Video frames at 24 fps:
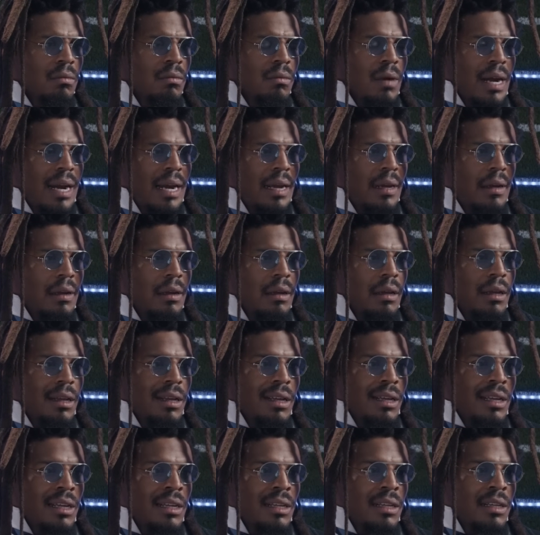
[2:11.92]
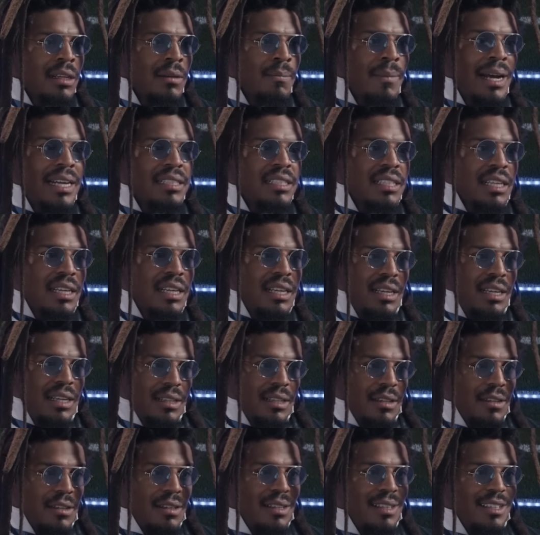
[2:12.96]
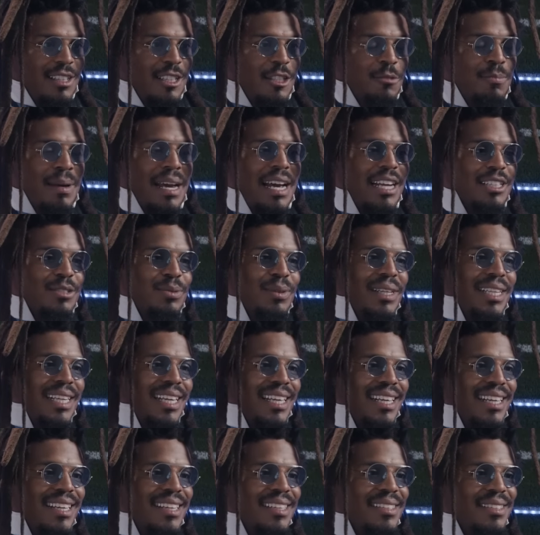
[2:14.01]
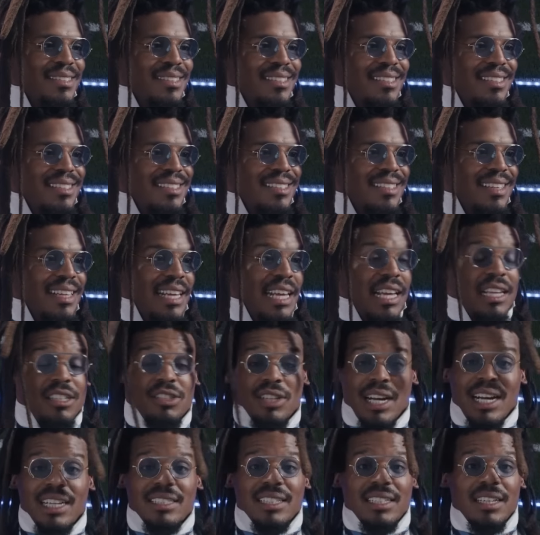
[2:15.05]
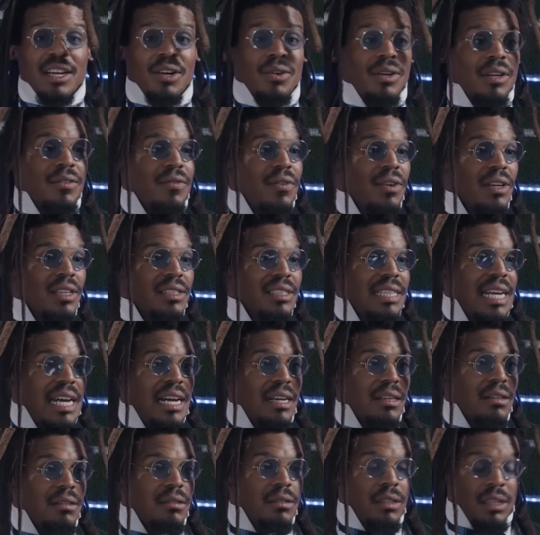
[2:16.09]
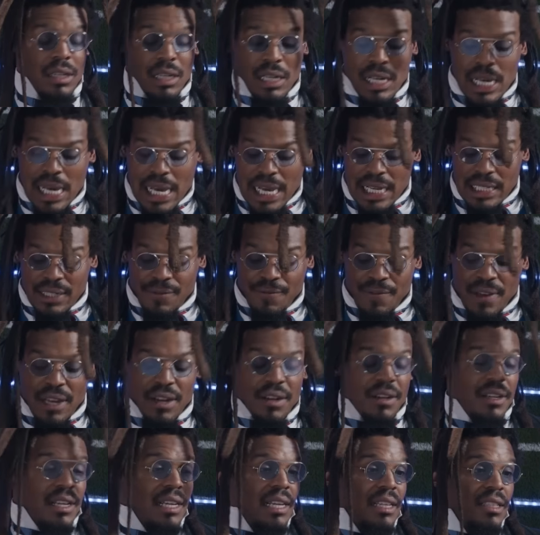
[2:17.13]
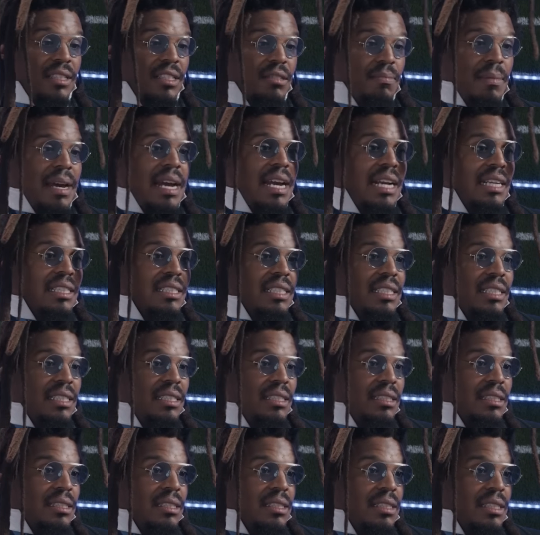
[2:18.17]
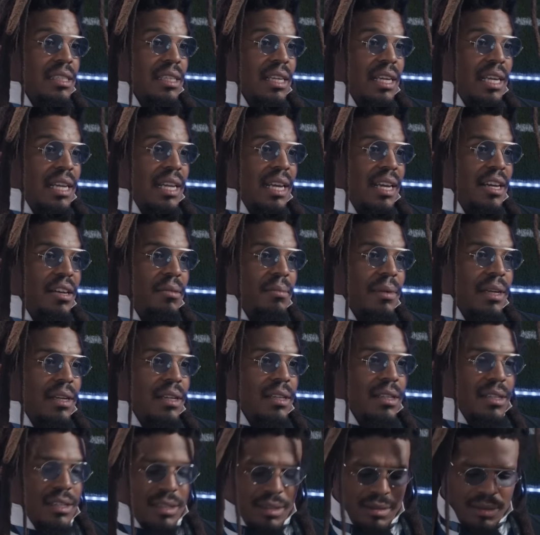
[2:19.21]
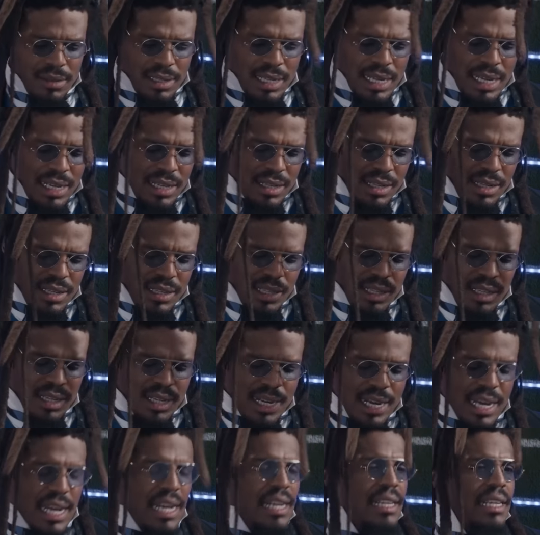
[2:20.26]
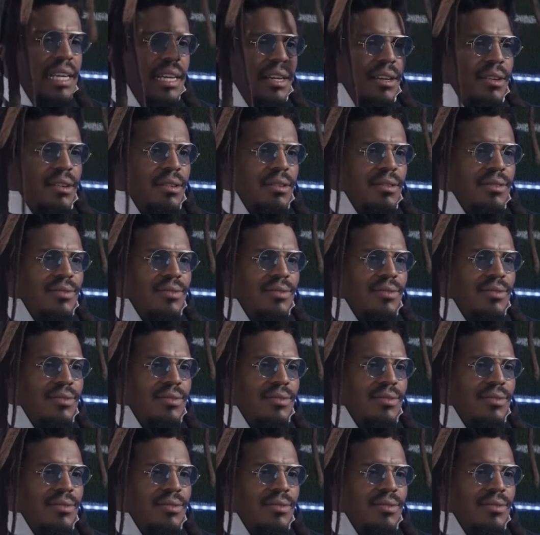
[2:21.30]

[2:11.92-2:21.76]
Right? My son, this past weekend, he tries to go in for the tackle. His finger gets smashed in the helmet. It's a little hangnail,